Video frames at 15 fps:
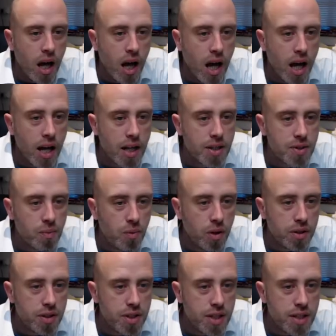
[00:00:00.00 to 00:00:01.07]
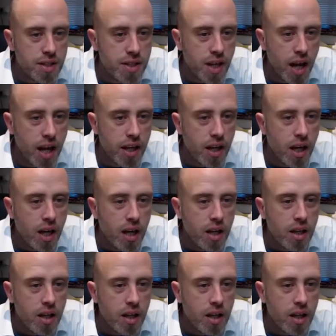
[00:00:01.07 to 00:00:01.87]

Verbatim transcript: And what does it say?